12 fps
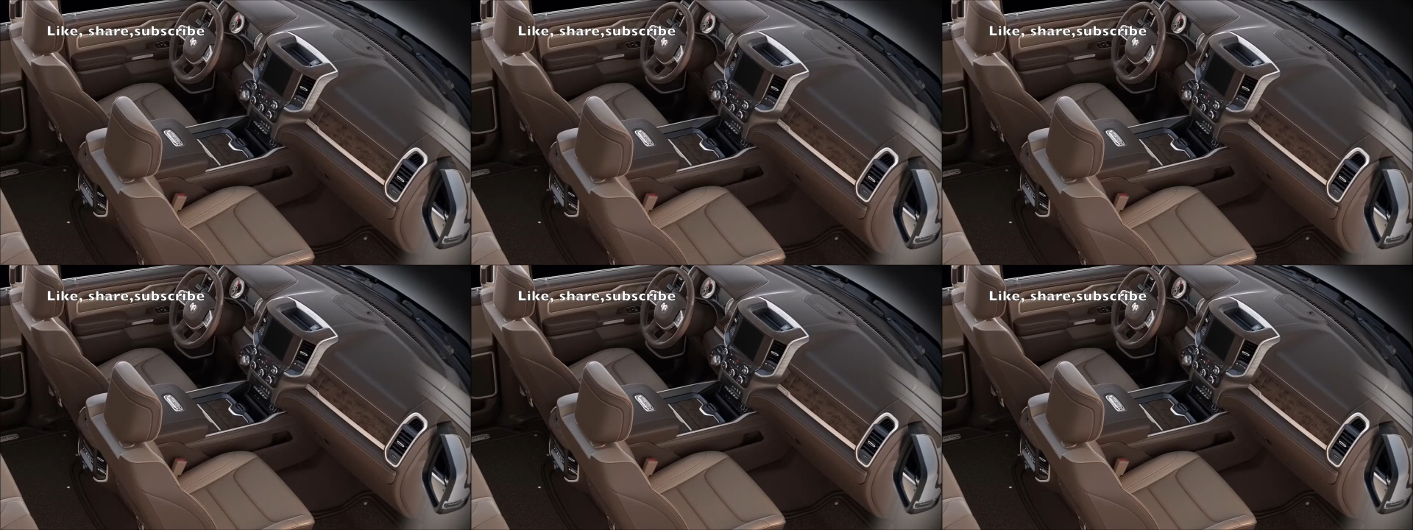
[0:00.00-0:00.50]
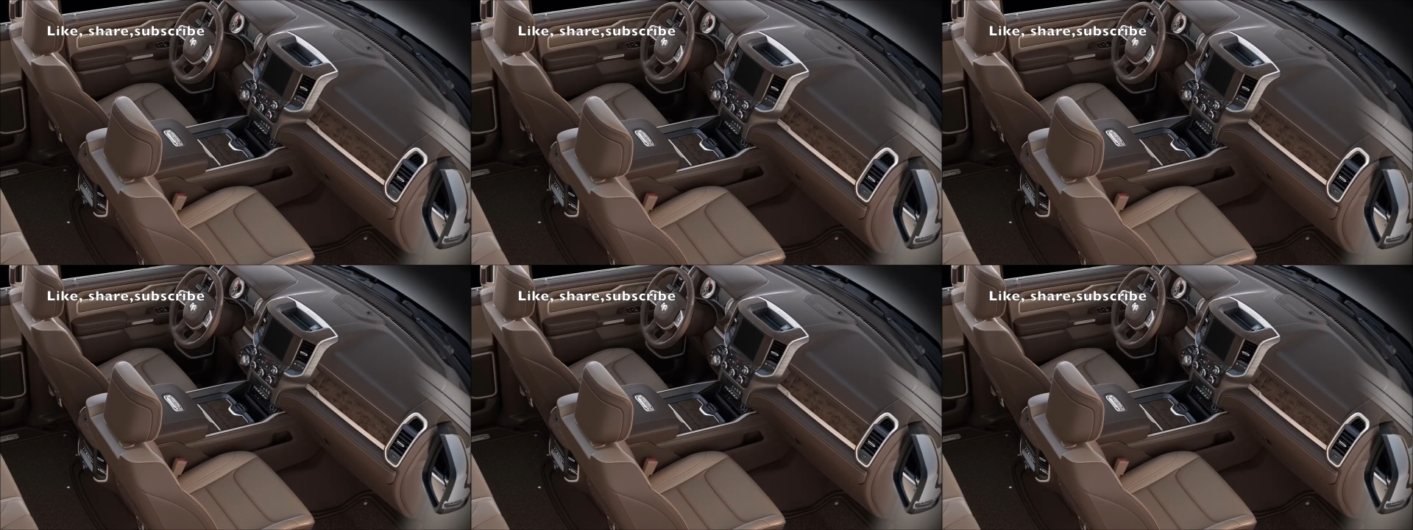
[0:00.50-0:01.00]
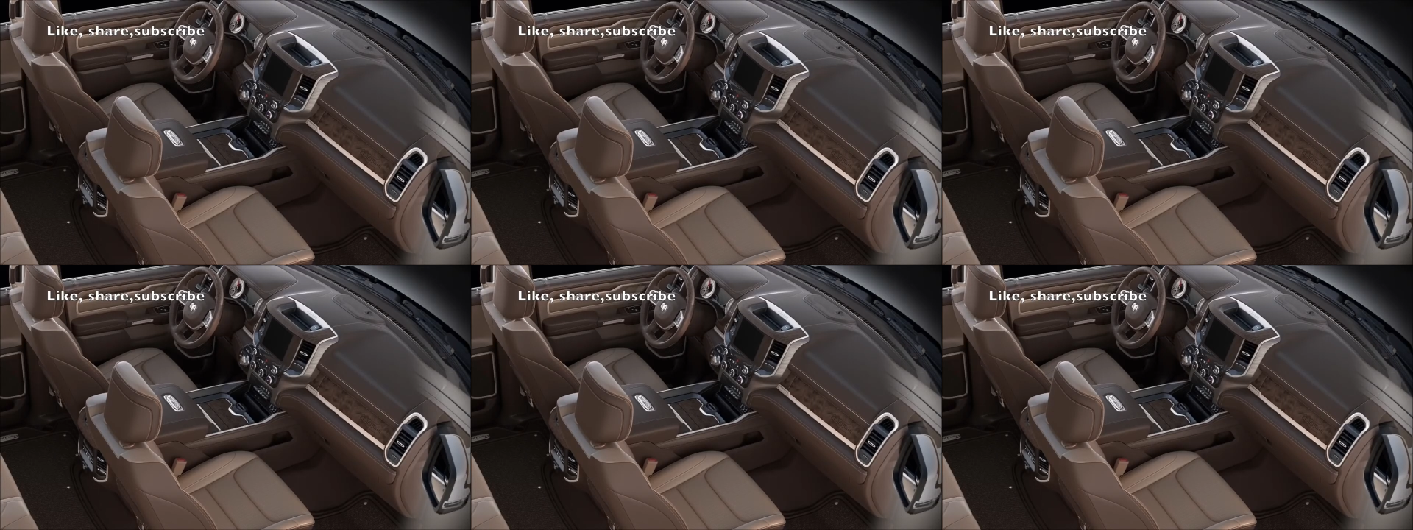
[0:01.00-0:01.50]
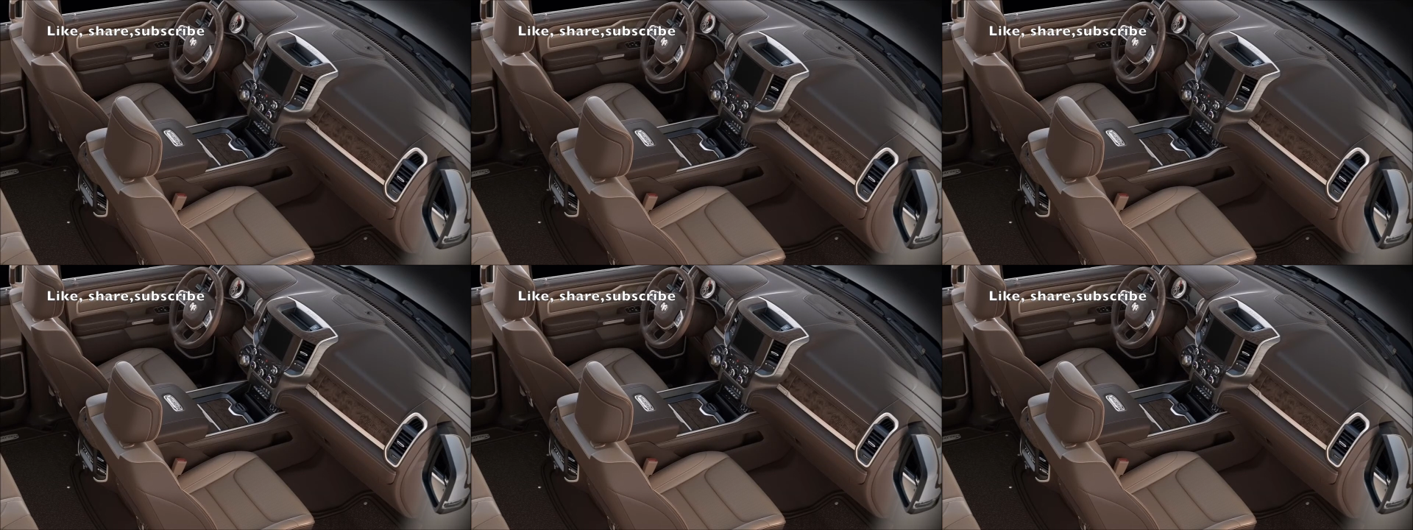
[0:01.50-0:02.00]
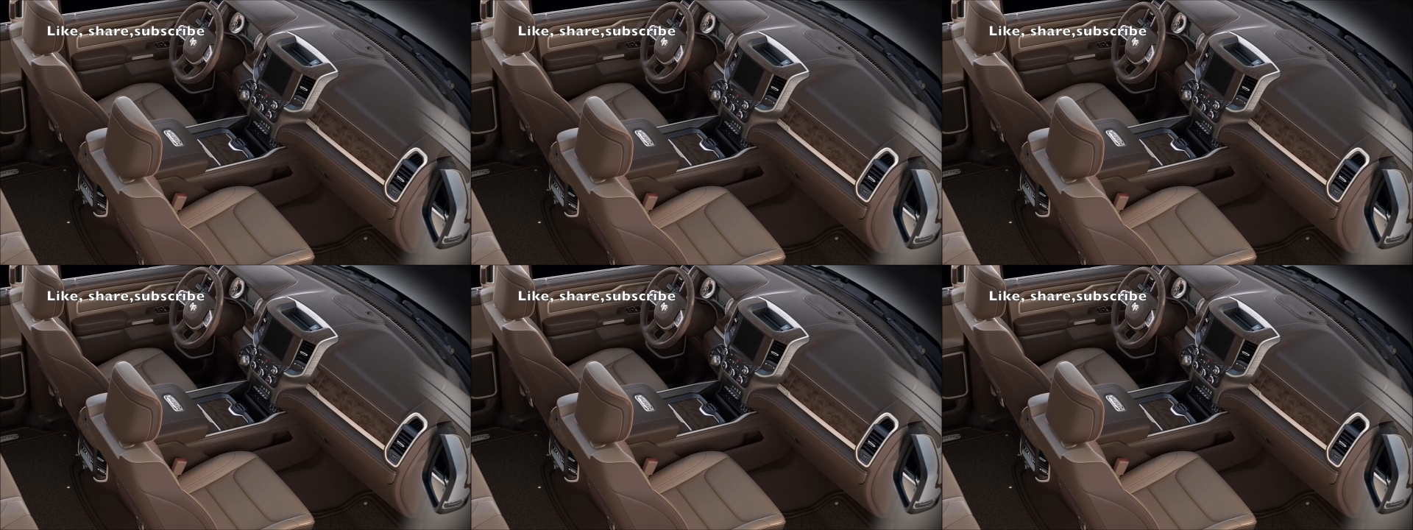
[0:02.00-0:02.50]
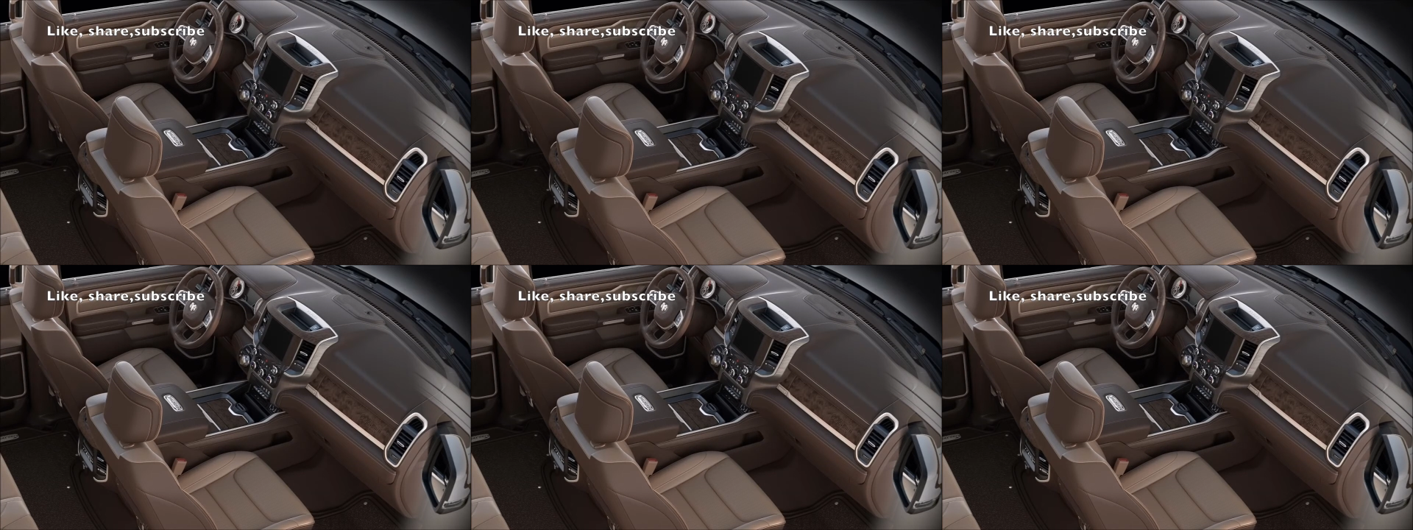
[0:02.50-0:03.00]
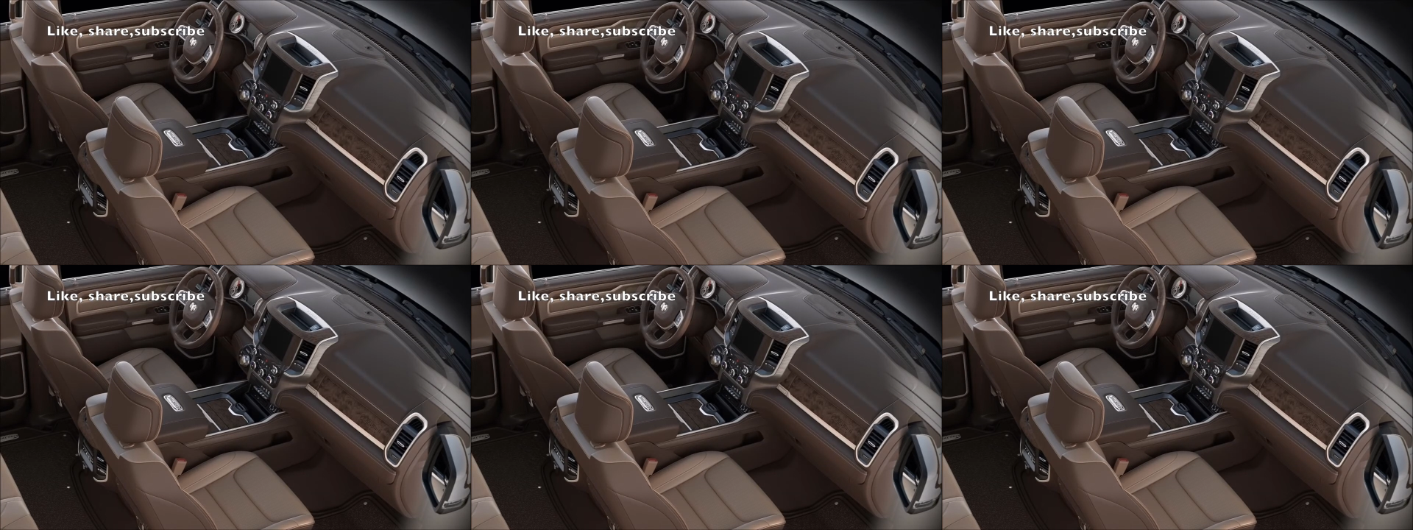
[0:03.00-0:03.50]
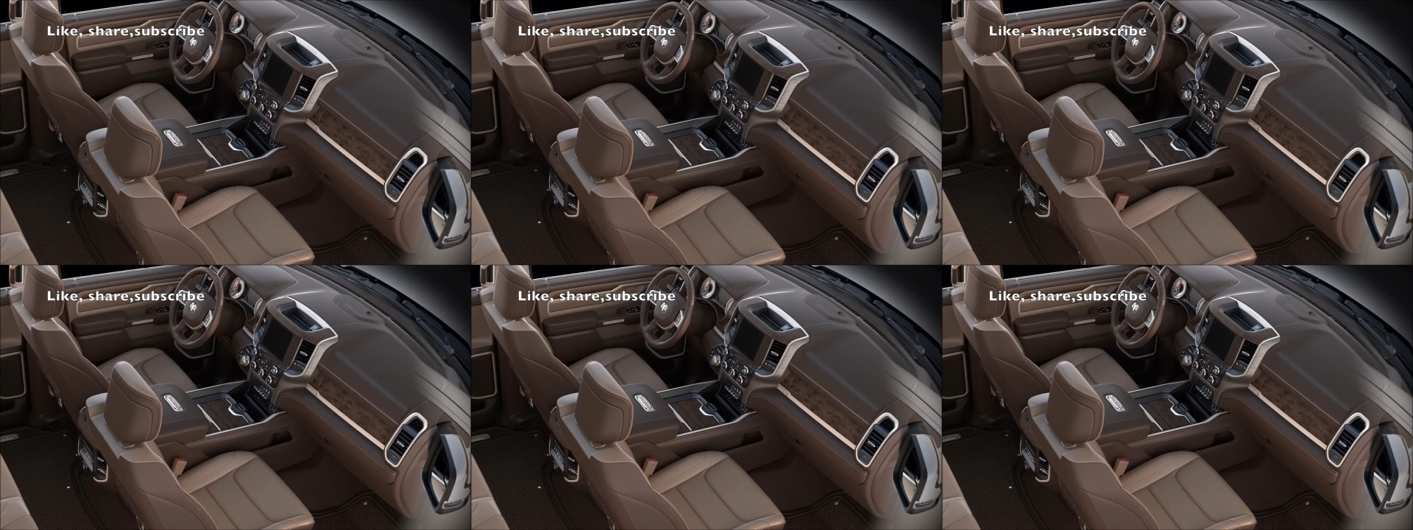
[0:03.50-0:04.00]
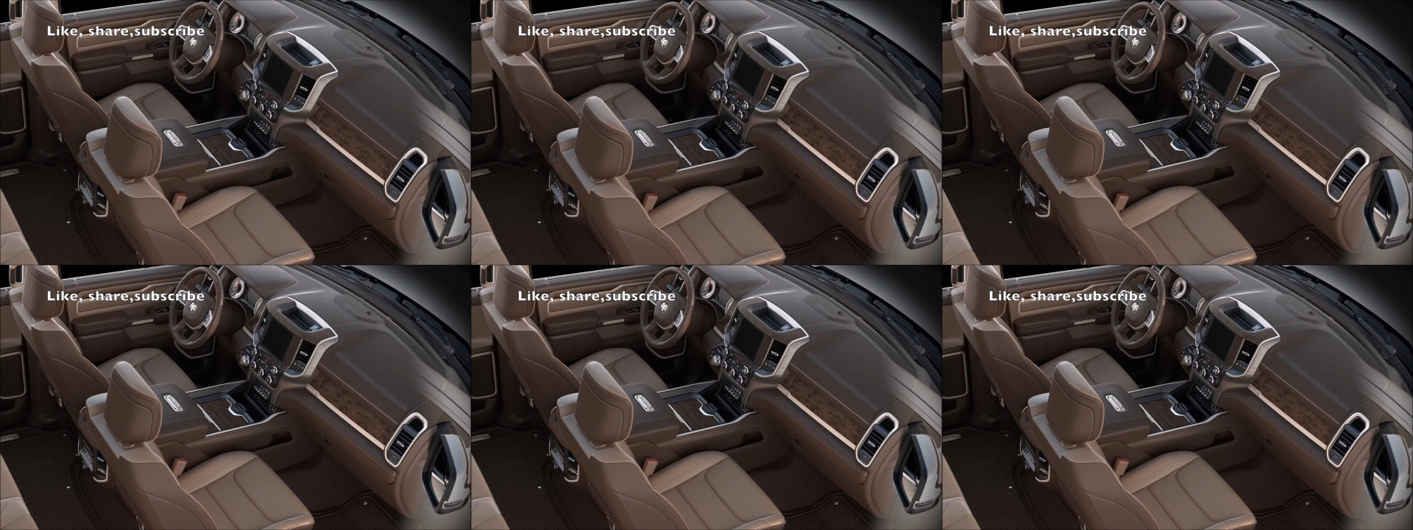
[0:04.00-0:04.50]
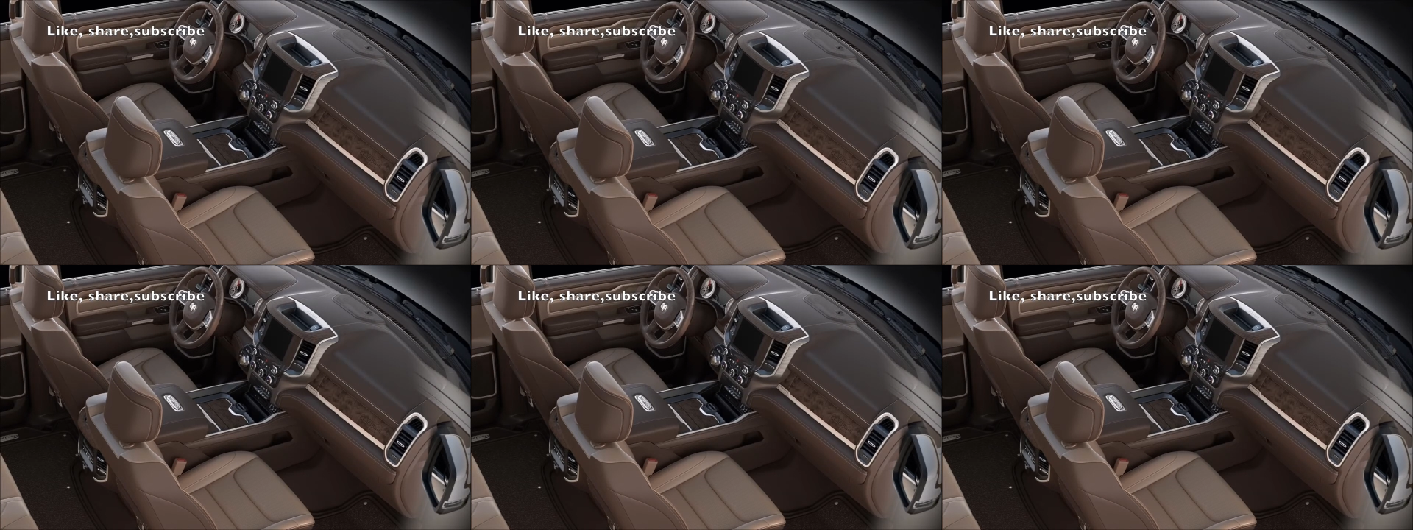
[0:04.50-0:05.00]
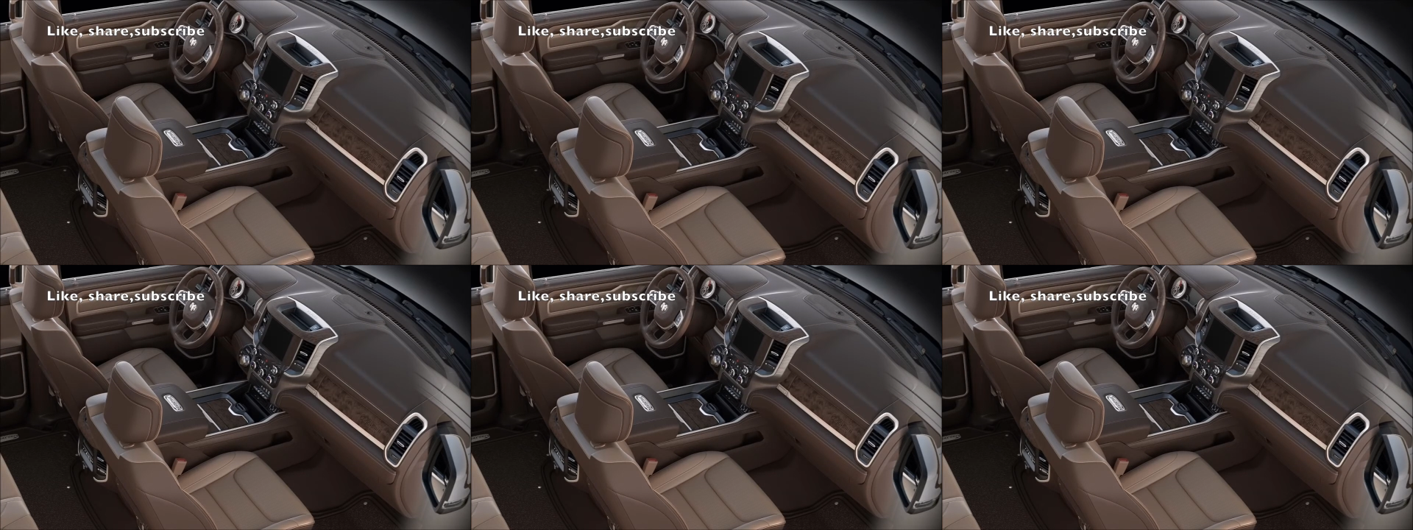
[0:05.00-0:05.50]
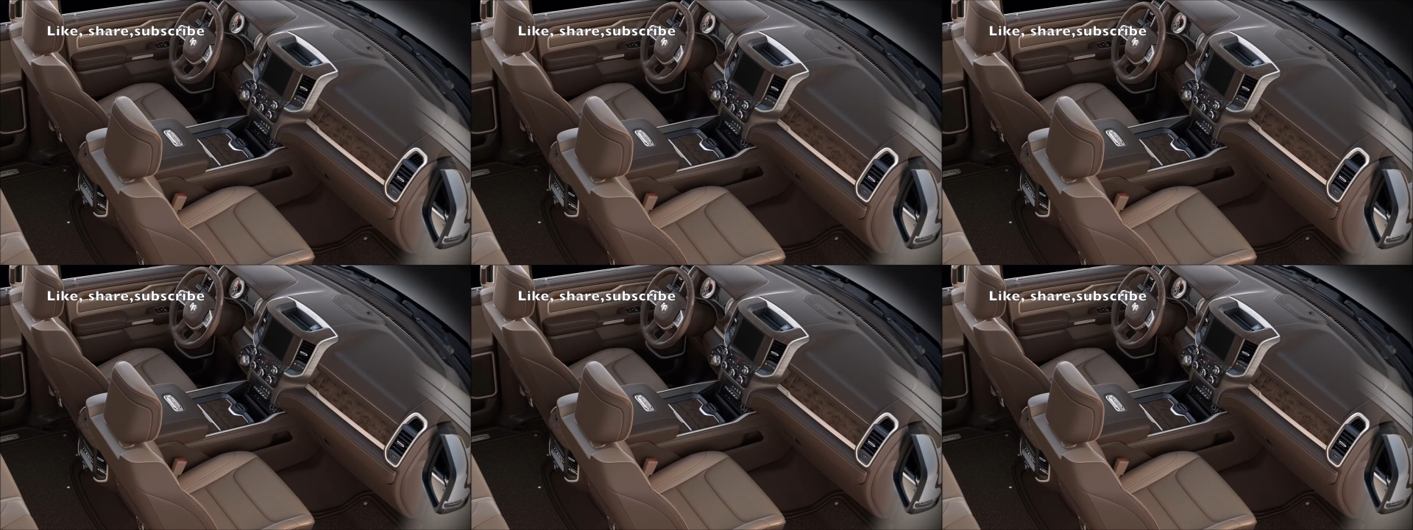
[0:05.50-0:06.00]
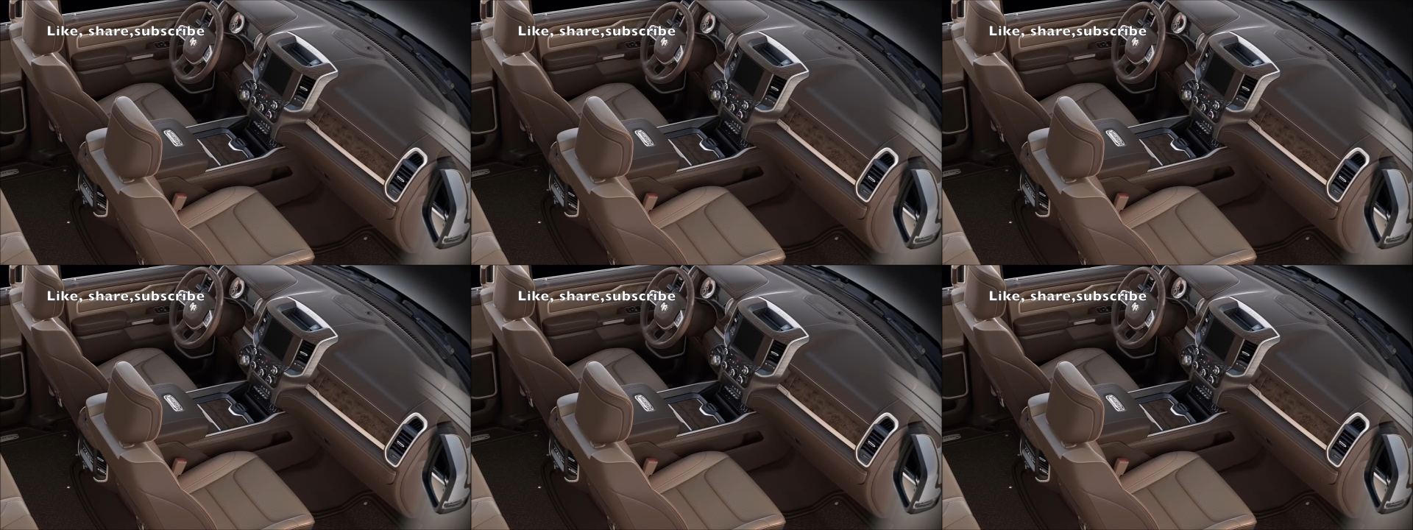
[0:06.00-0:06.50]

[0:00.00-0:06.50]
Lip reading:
Nobody's mouth can be seen.